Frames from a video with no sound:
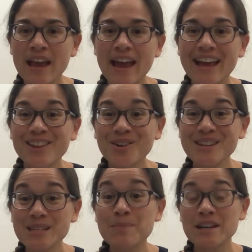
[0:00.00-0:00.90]
And learning the
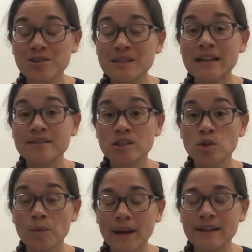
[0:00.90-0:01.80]
special sounds is
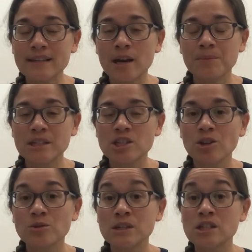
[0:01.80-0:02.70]
great to help the
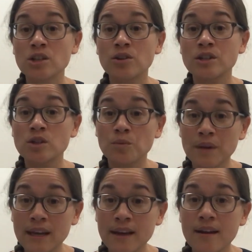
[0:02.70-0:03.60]
children to learn to
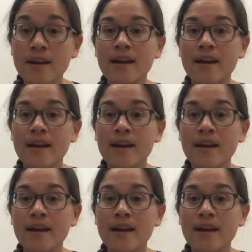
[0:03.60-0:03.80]
read